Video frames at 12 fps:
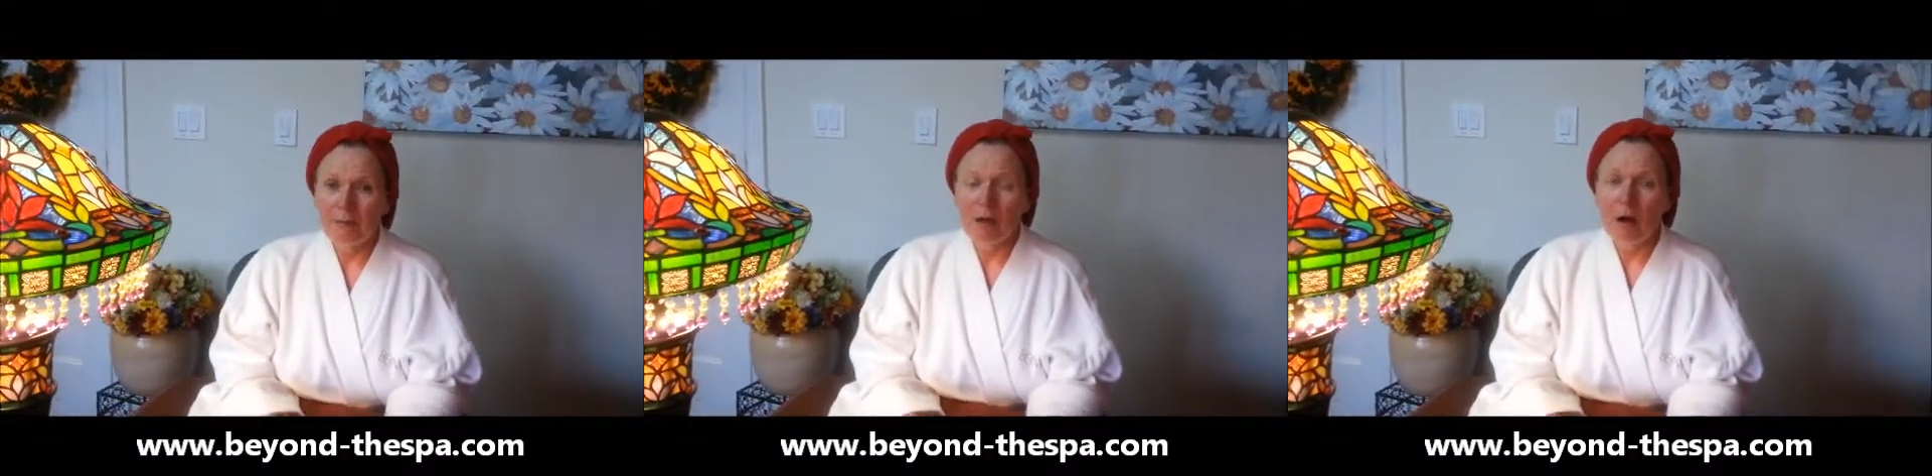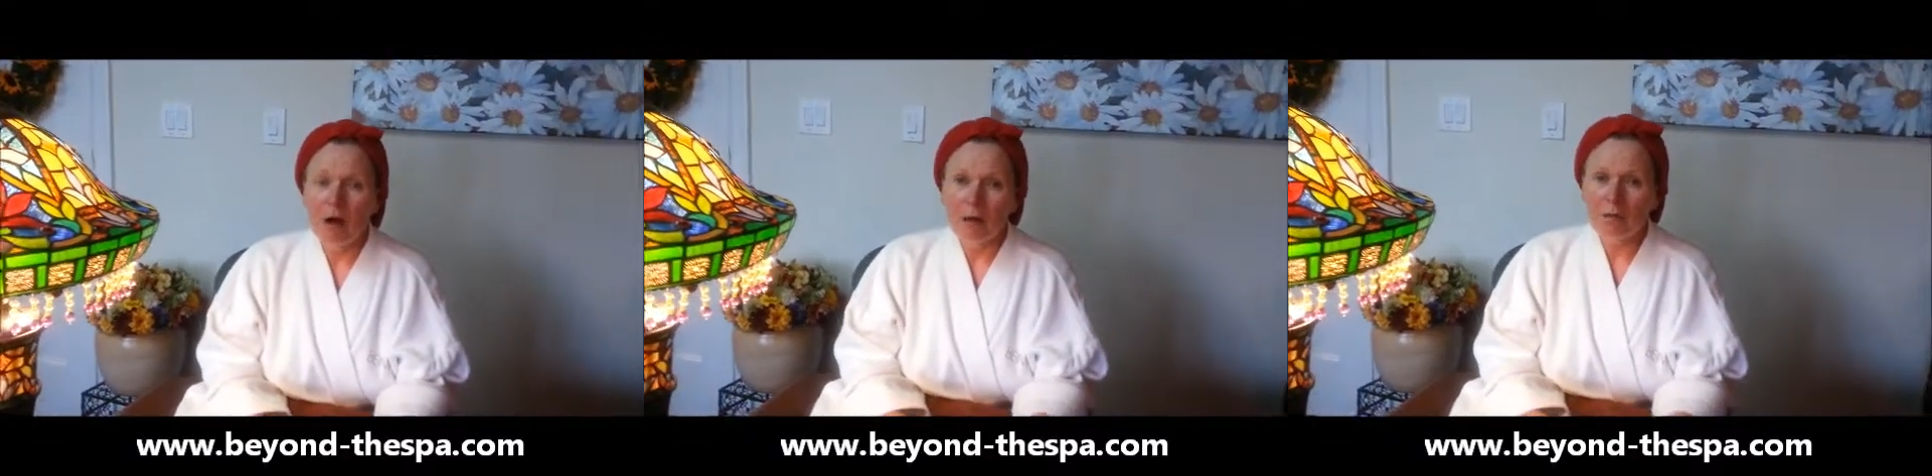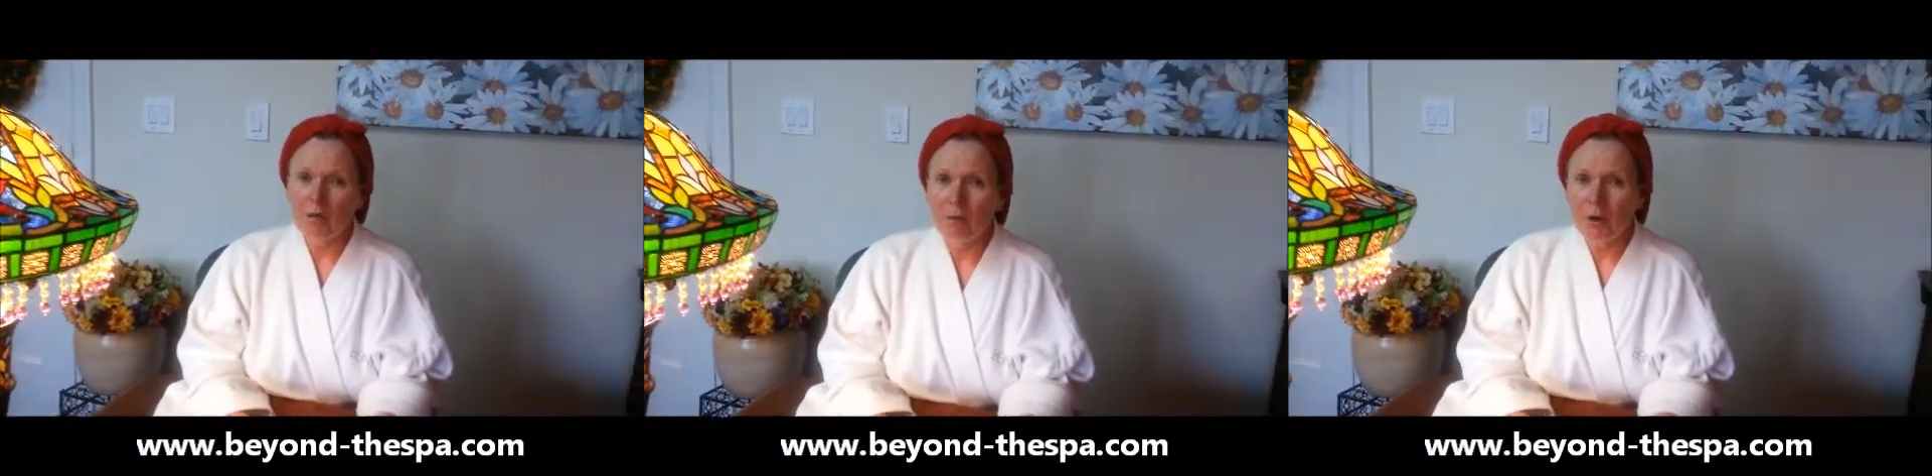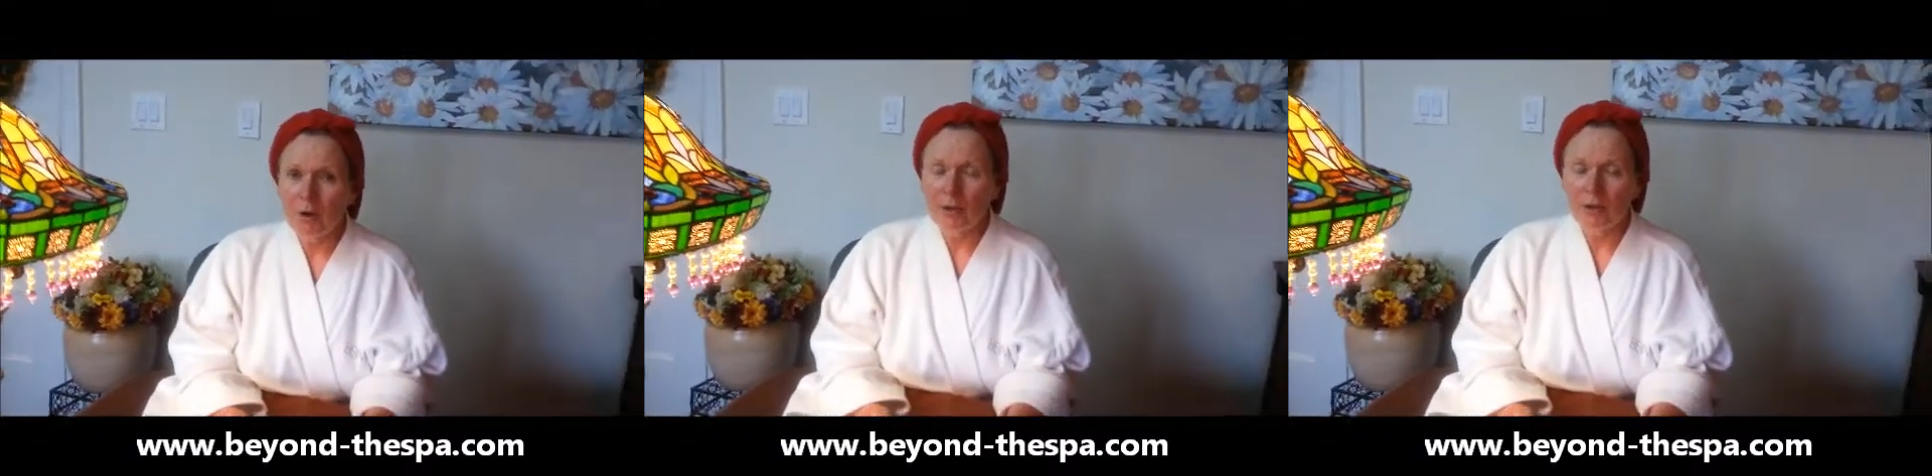But all of the
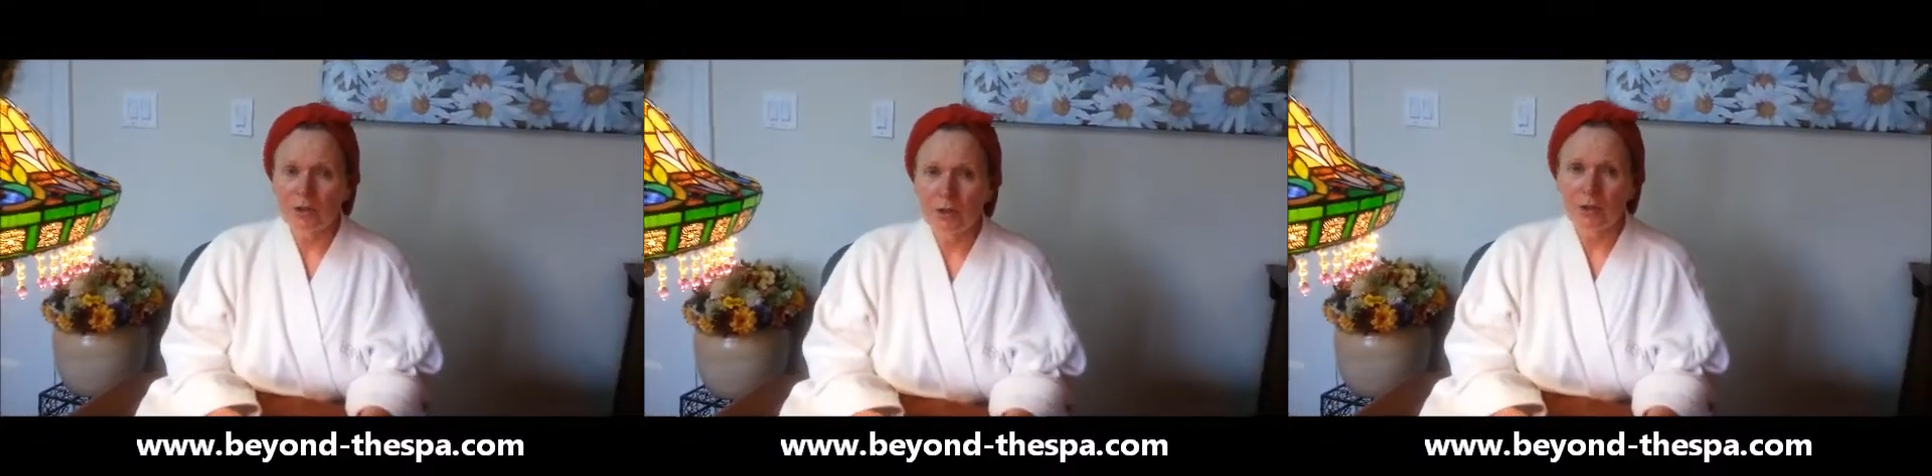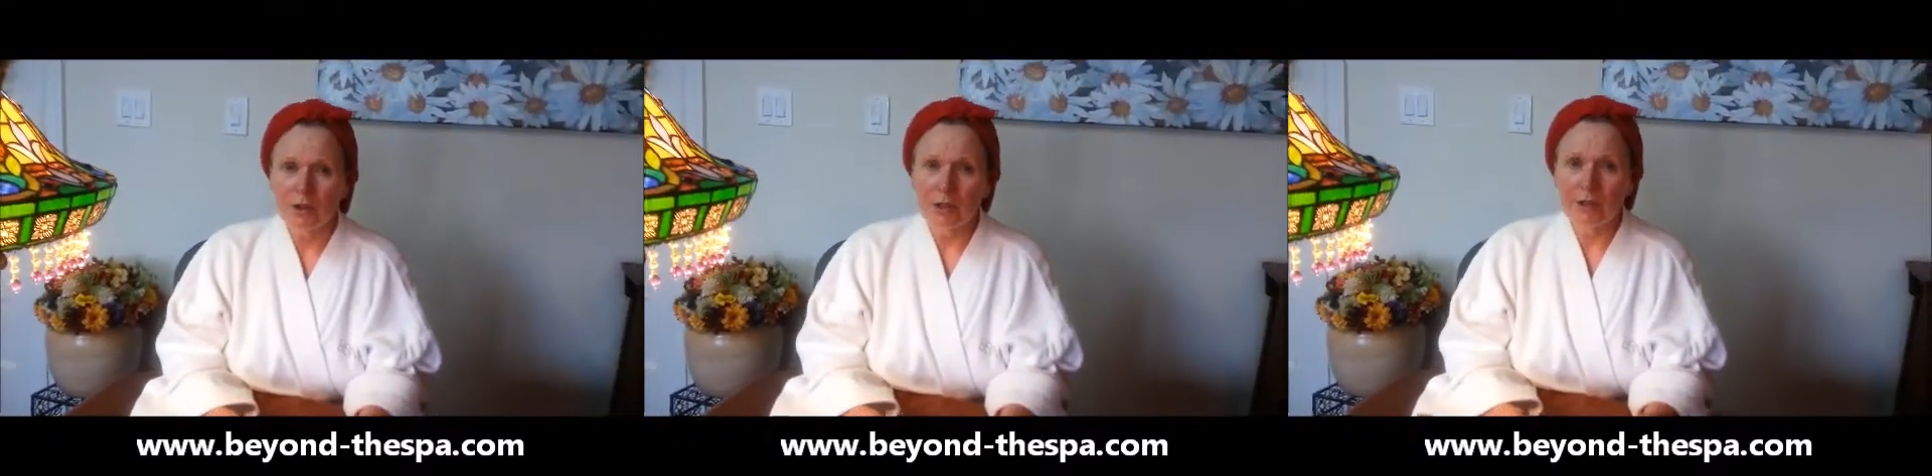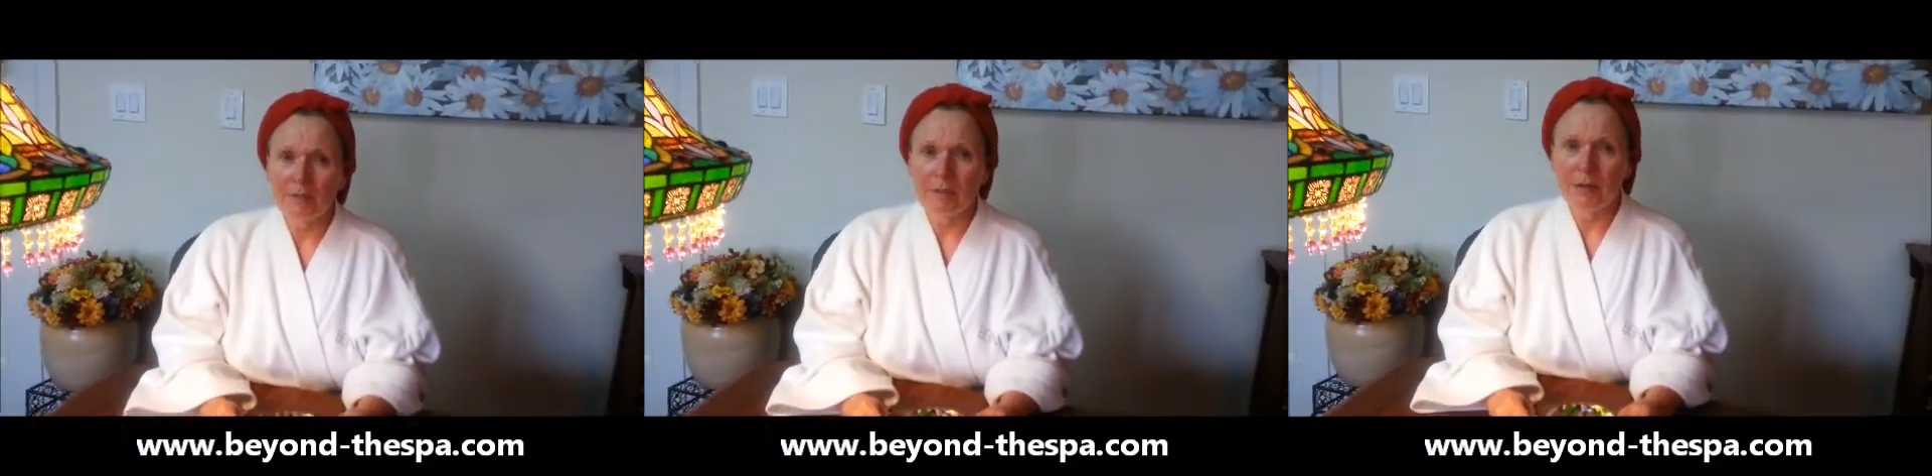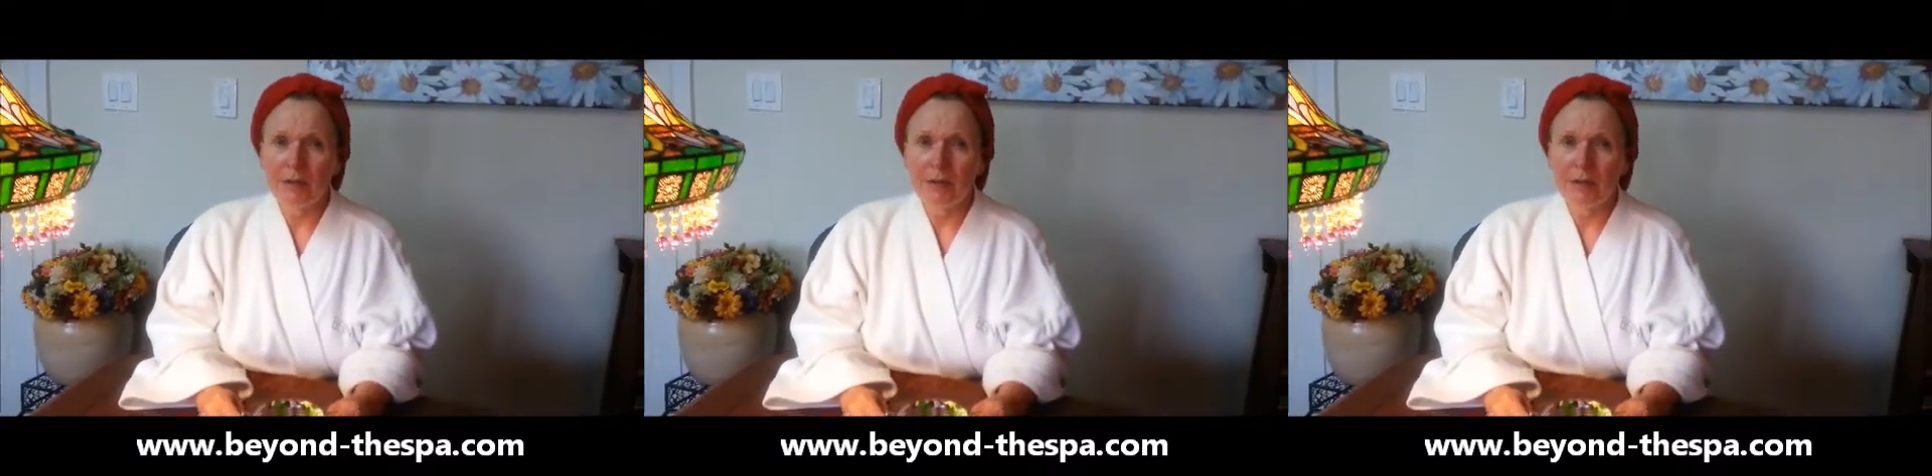products are good.